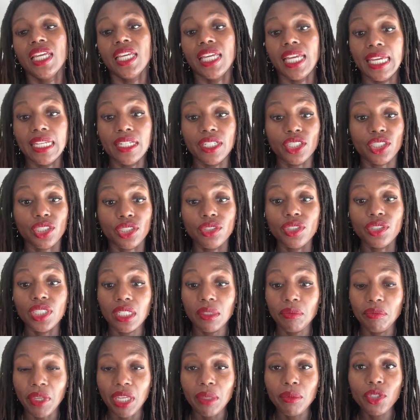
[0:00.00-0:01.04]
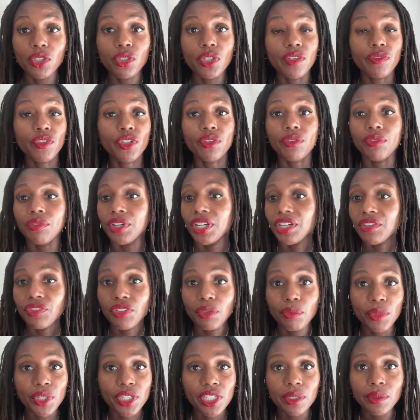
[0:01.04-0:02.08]
And including maybe if you're very
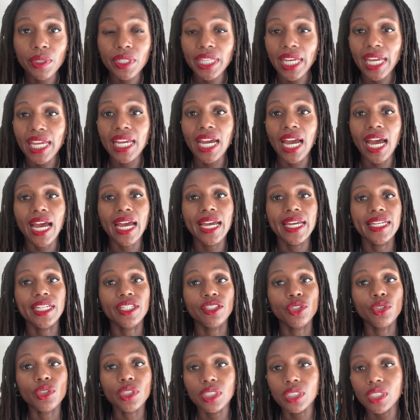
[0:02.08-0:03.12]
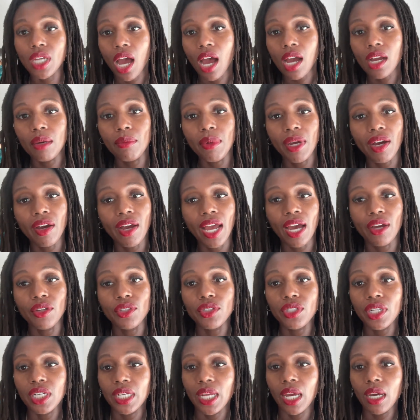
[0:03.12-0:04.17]
familiar with AI and you can talk about how
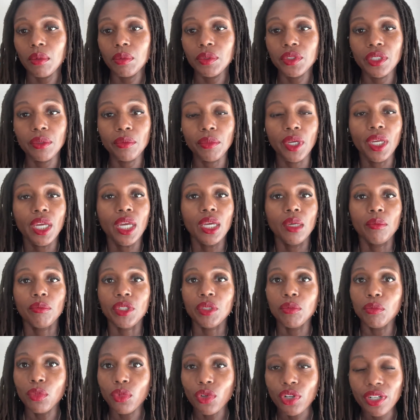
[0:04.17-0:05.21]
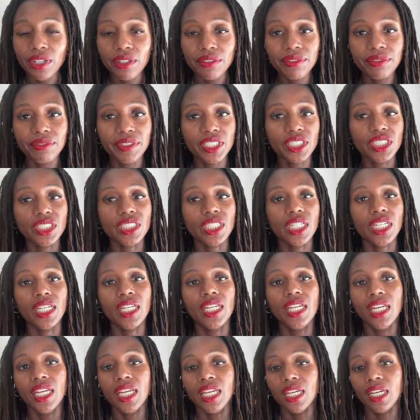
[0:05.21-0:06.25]
you can help them be more efficient,
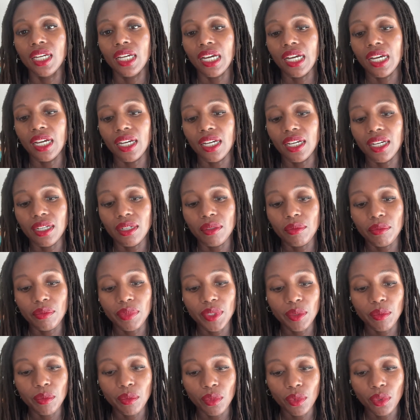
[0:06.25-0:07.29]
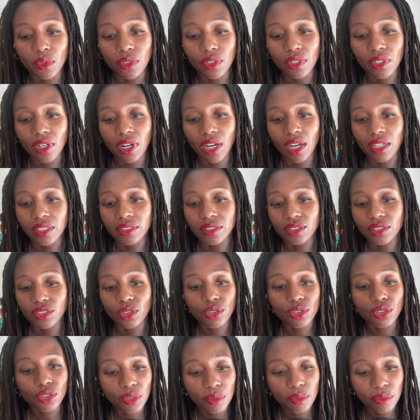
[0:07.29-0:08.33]
be more on
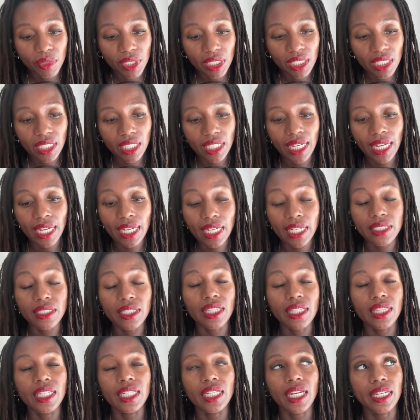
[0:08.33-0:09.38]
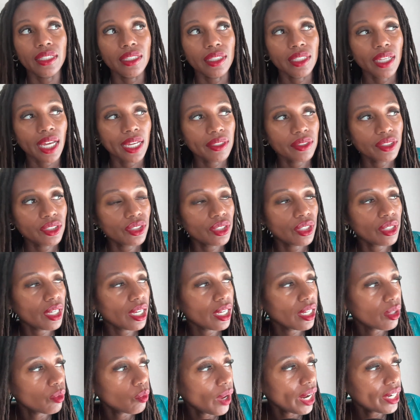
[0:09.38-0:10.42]
social media. Because the thing,
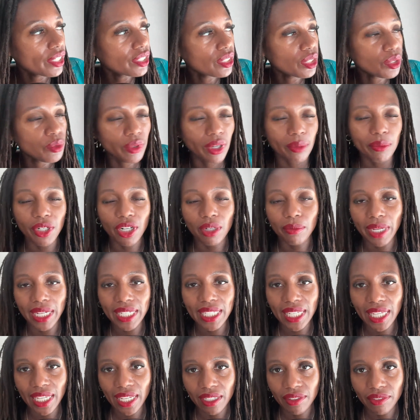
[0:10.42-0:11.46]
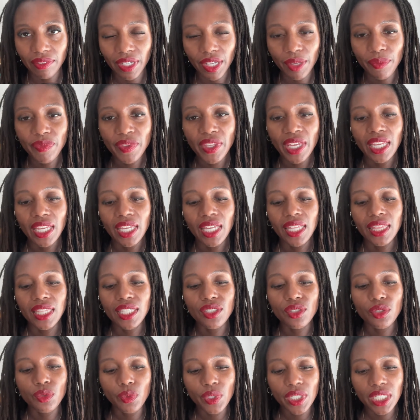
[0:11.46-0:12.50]
I watched this webinar by Canva
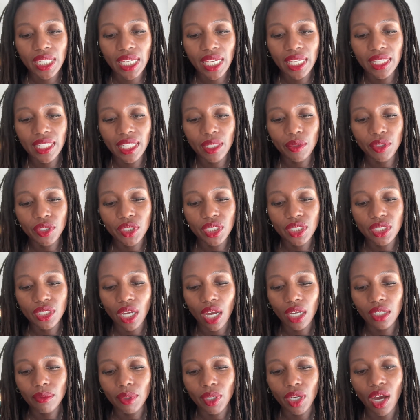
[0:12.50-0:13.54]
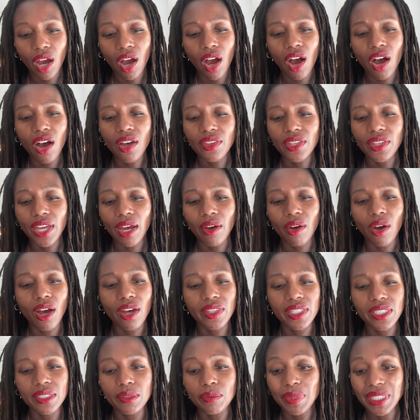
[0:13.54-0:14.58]
this week, and they were just talking about how all
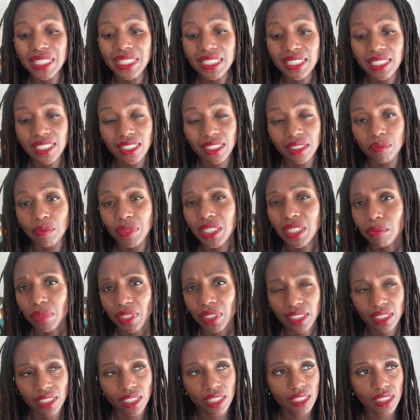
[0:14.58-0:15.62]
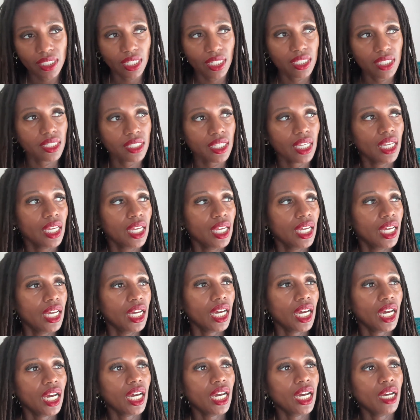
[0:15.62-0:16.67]
these businesses, big businesses,
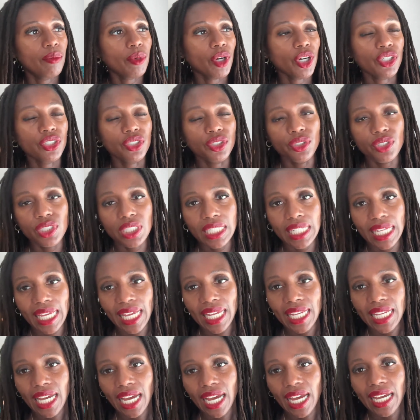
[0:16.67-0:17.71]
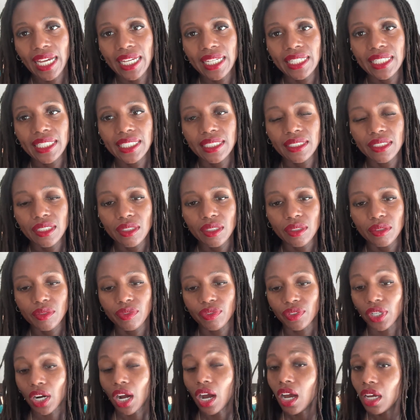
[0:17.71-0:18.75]
are using AI
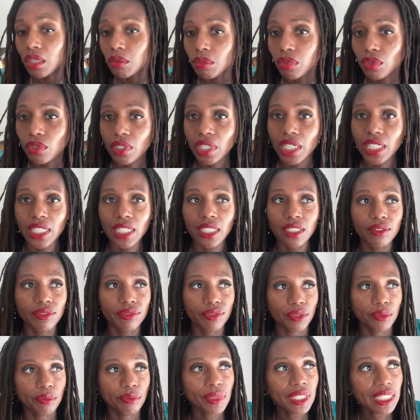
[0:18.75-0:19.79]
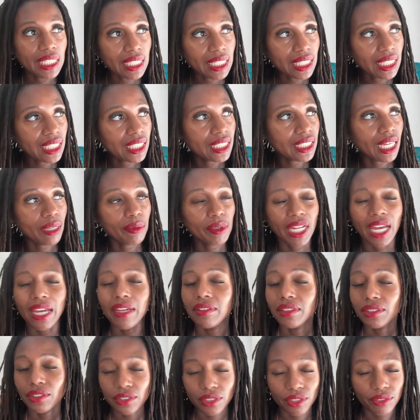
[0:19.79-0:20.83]
for onboarding, for meeting. I mean, I
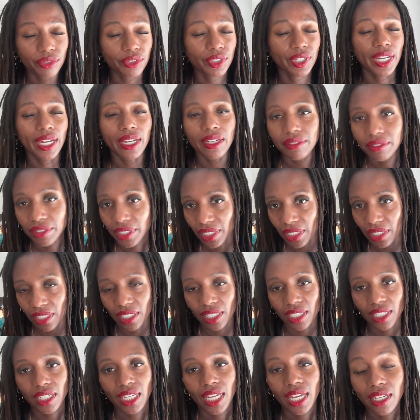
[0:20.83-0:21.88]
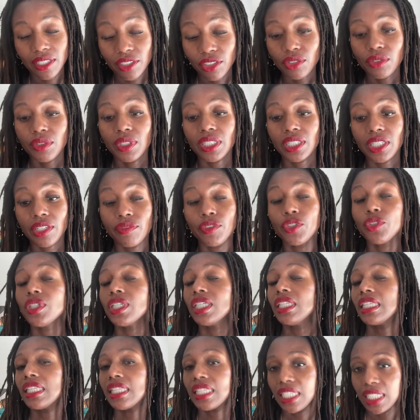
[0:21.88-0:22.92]
use it for everything. If you
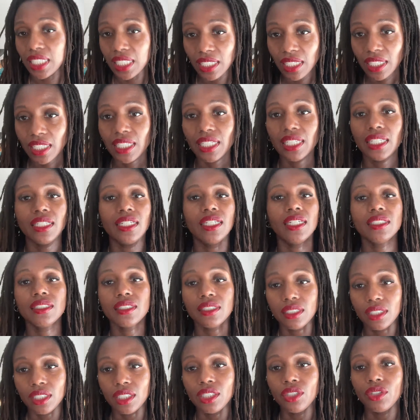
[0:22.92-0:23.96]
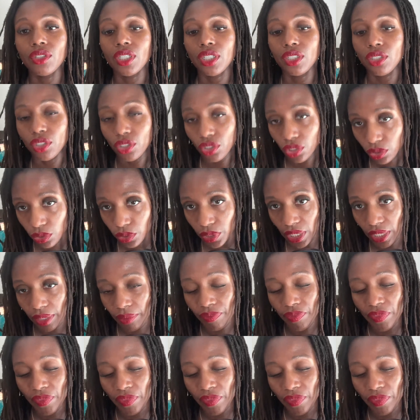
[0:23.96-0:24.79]
can think it, you can do it